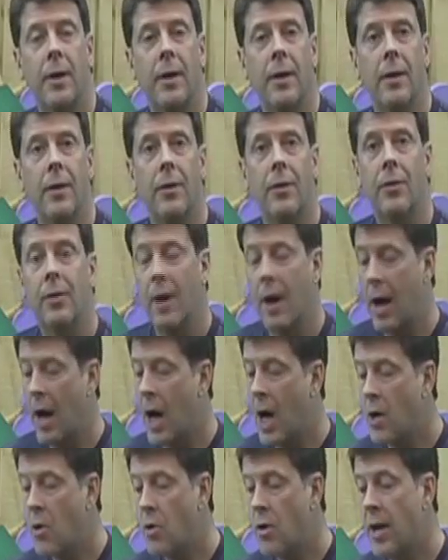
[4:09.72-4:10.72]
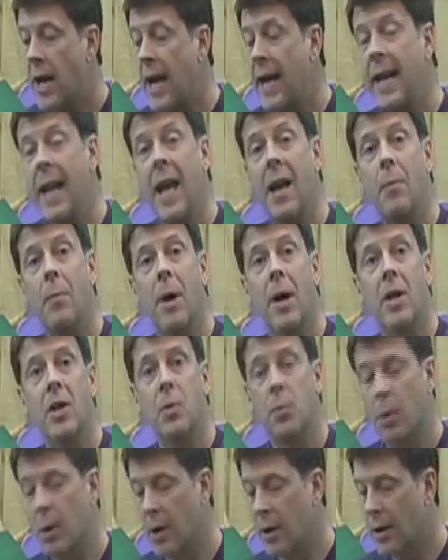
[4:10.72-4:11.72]
is a
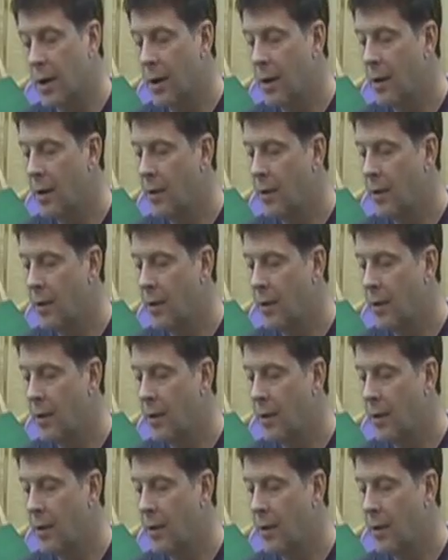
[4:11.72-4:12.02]
188-page book,